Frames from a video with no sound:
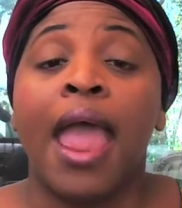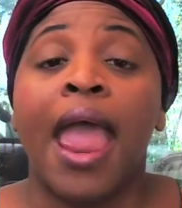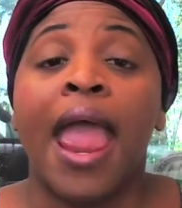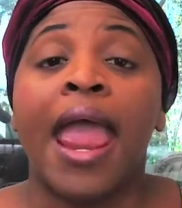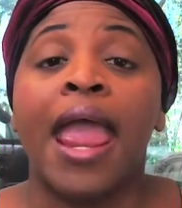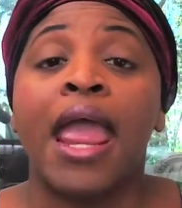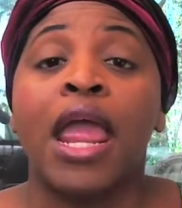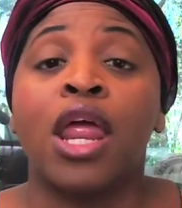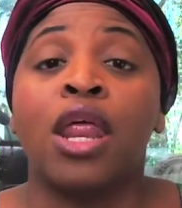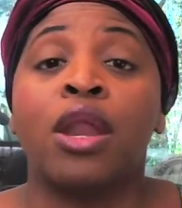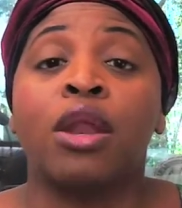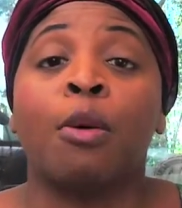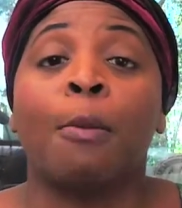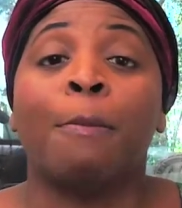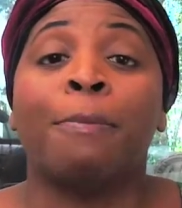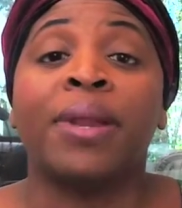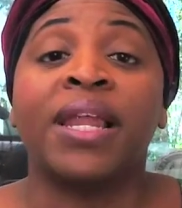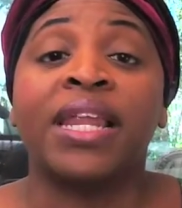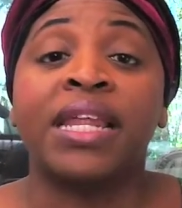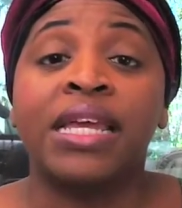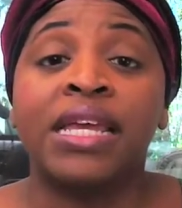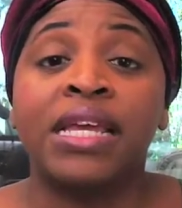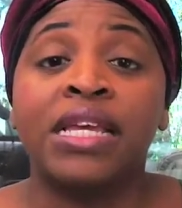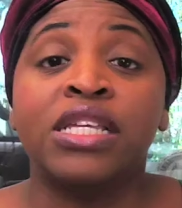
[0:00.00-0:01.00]
And
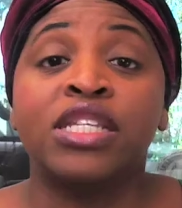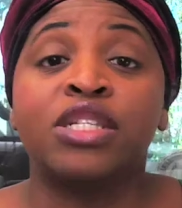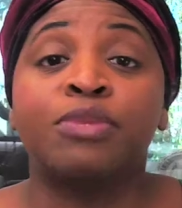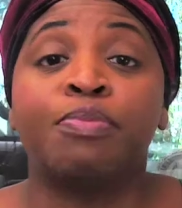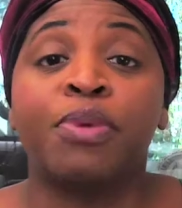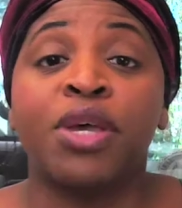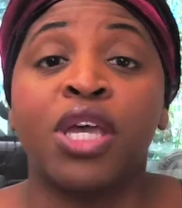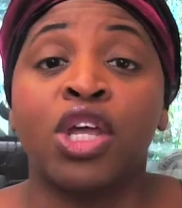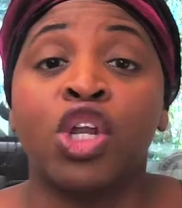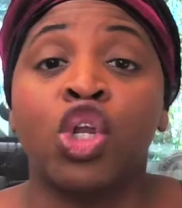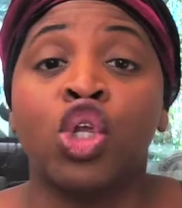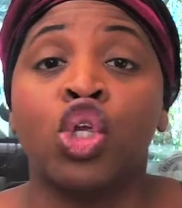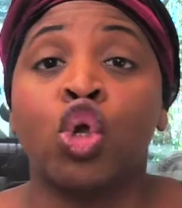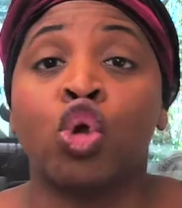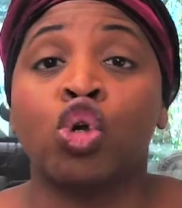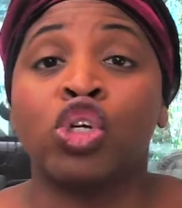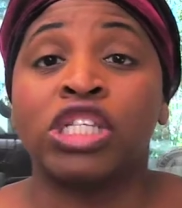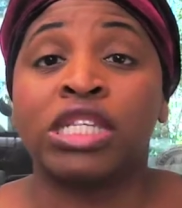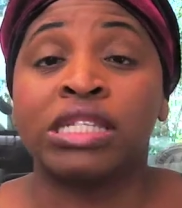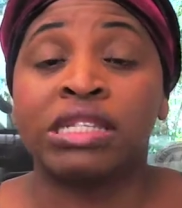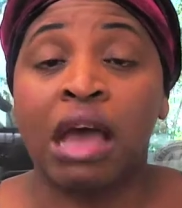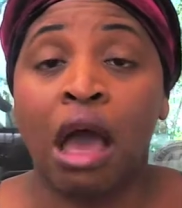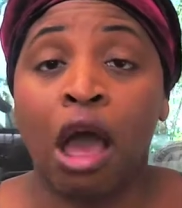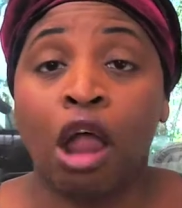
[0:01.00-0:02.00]
please put your
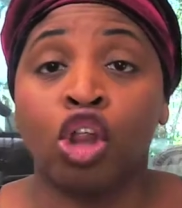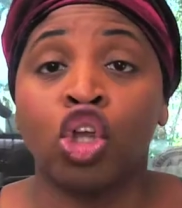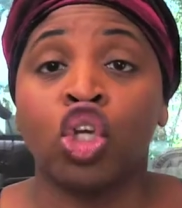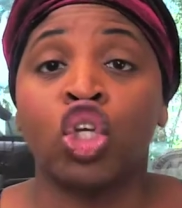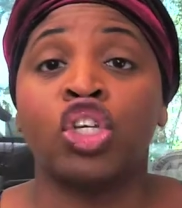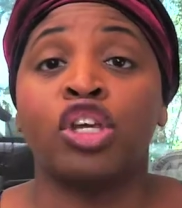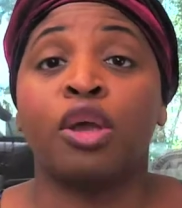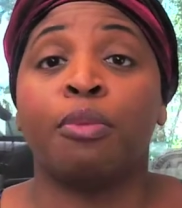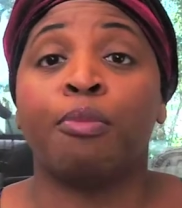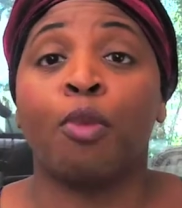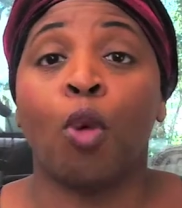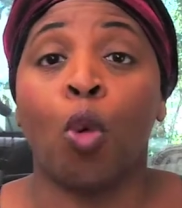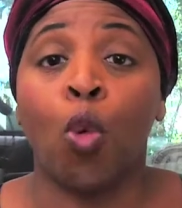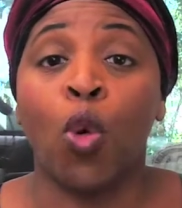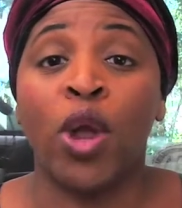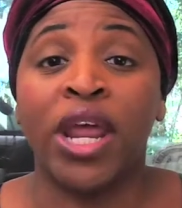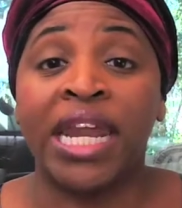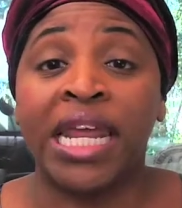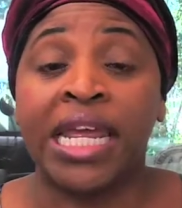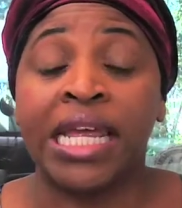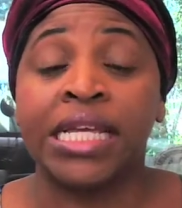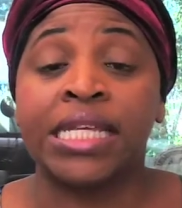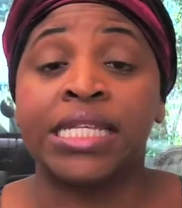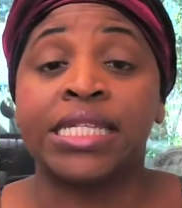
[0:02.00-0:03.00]
scholarship
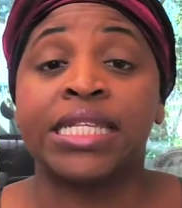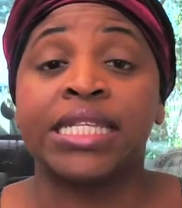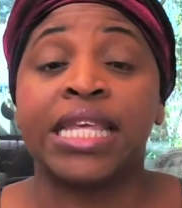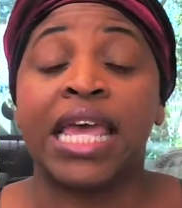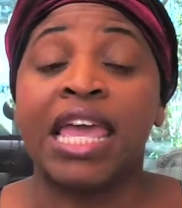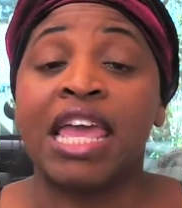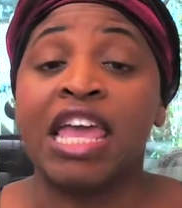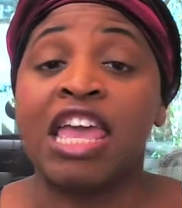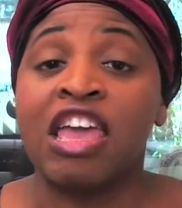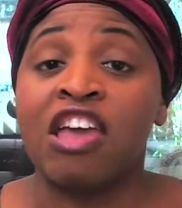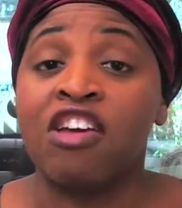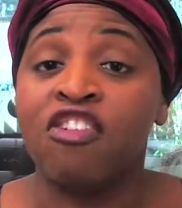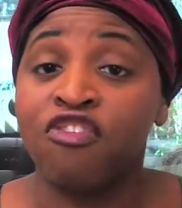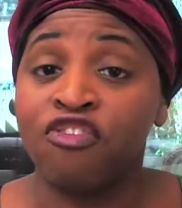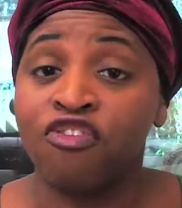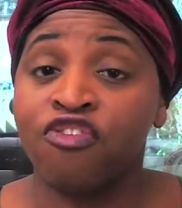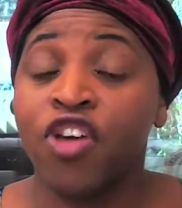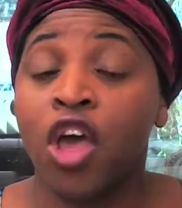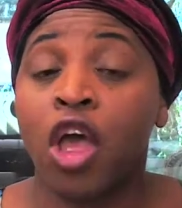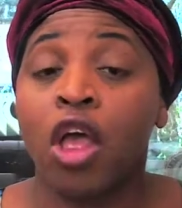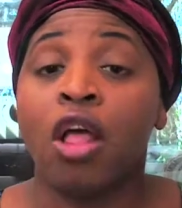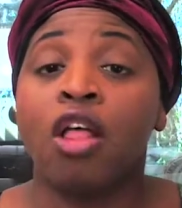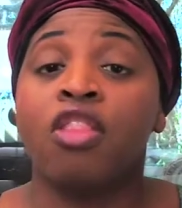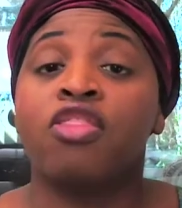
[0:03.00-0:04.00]
winnings, if
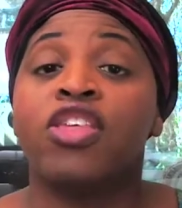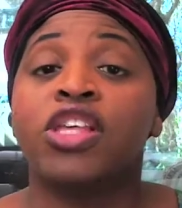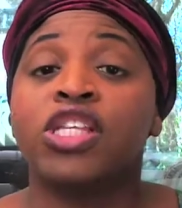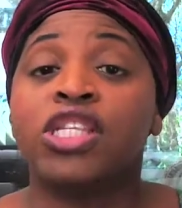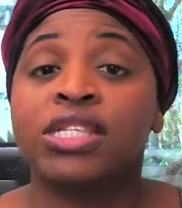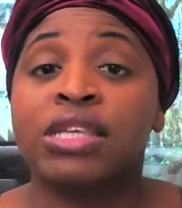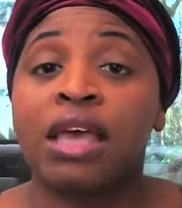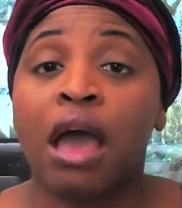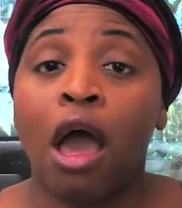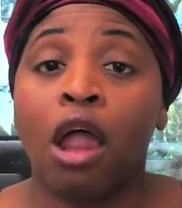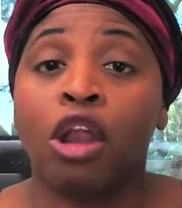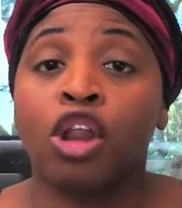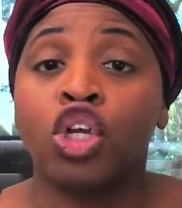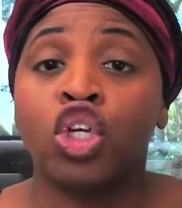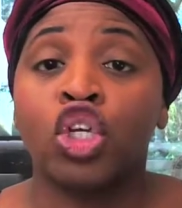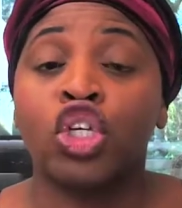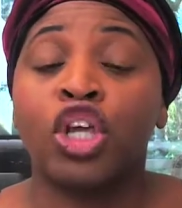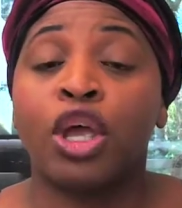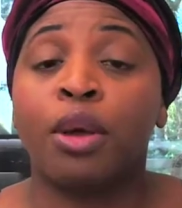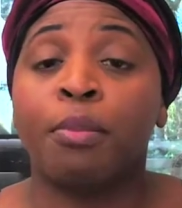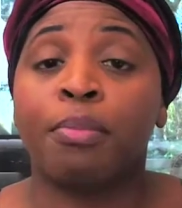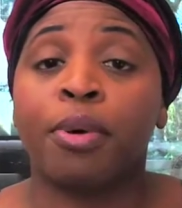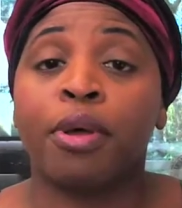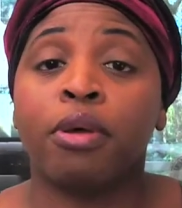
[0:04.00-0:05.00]
the
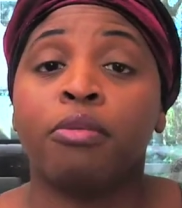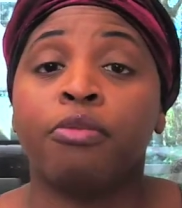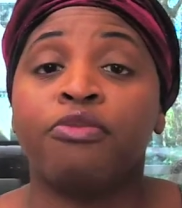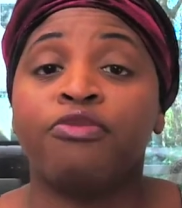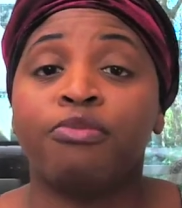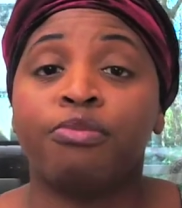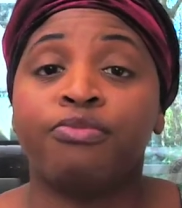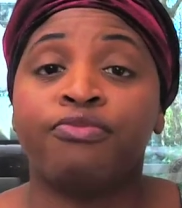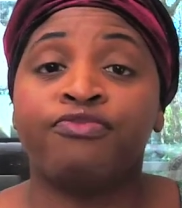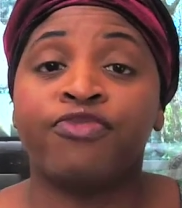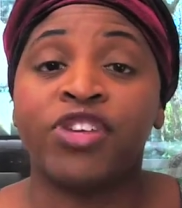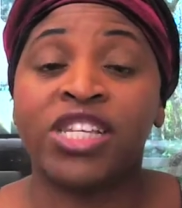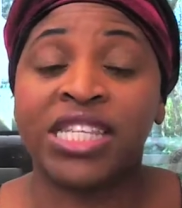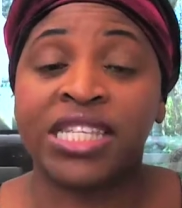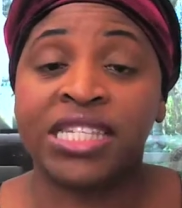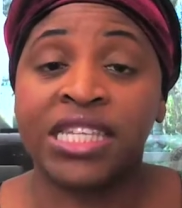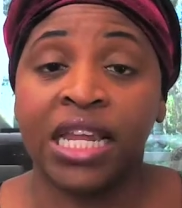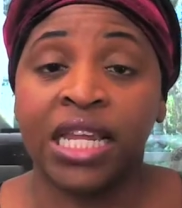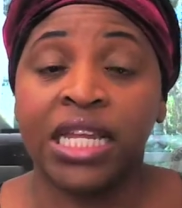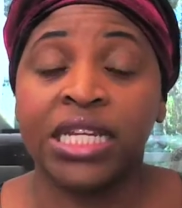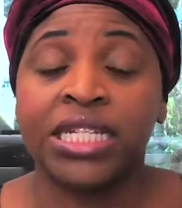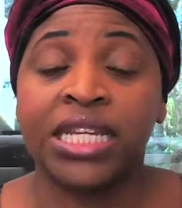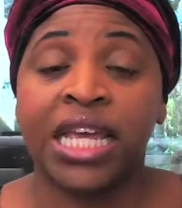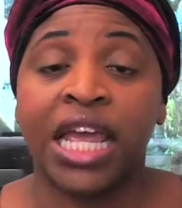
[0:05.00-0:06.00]
scholarship
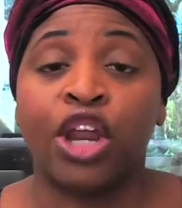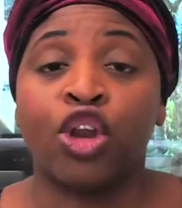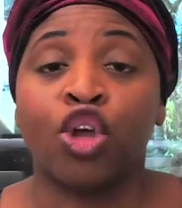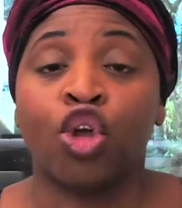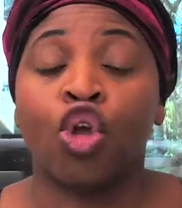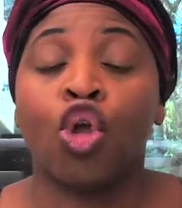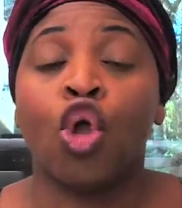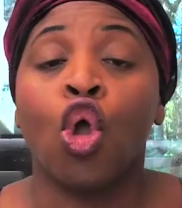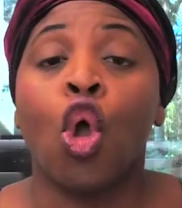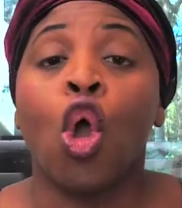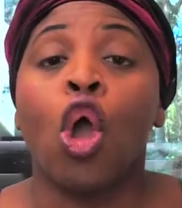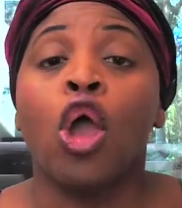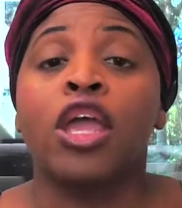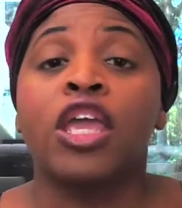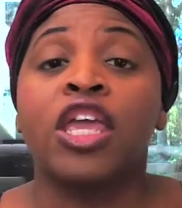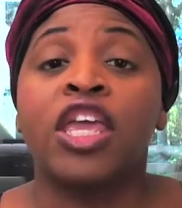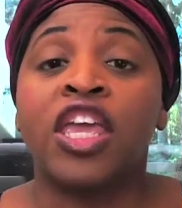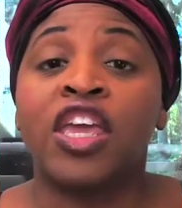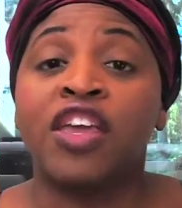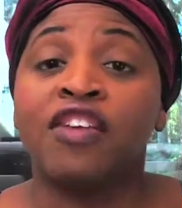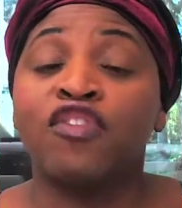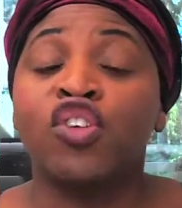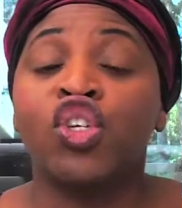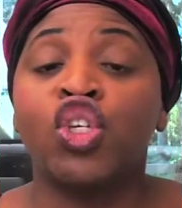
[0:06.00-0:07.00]
facilitator
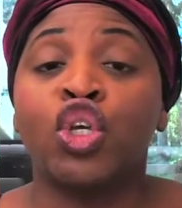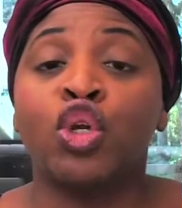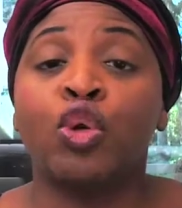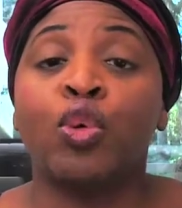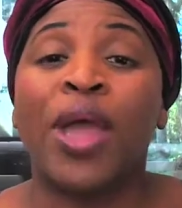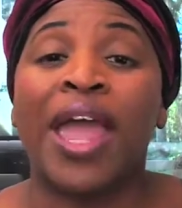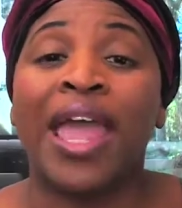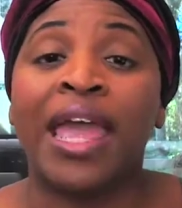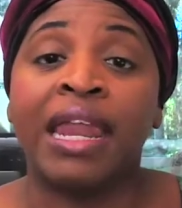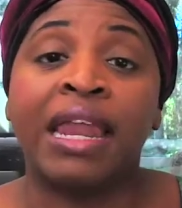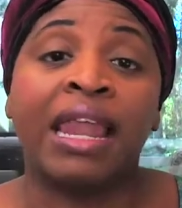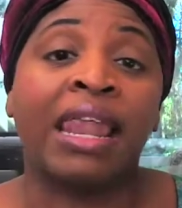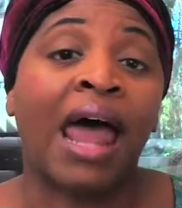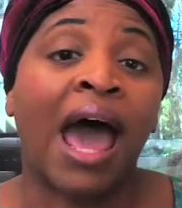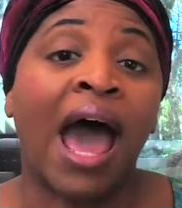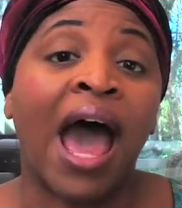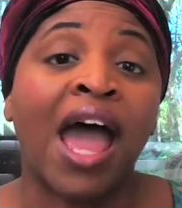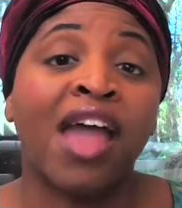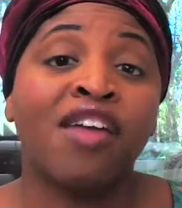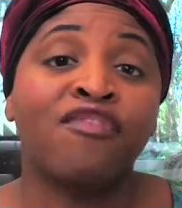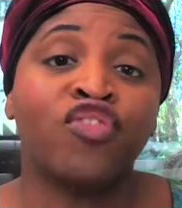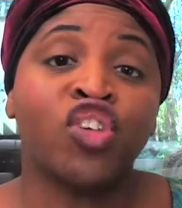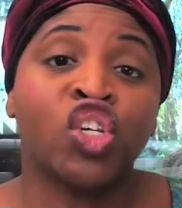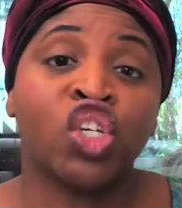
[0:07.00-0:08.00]
gives you a
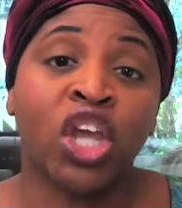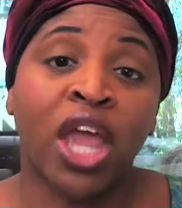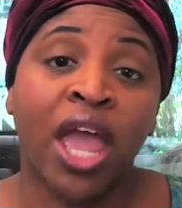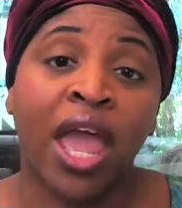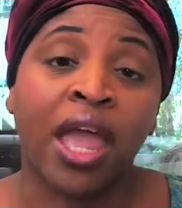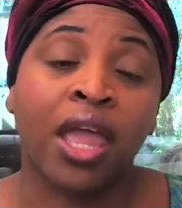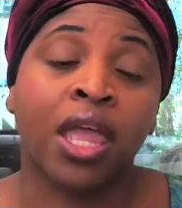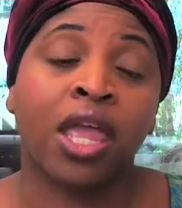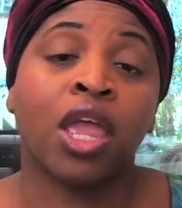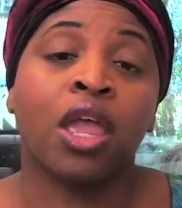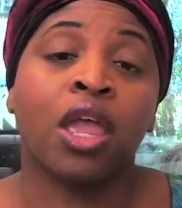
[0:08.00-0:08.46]
live check,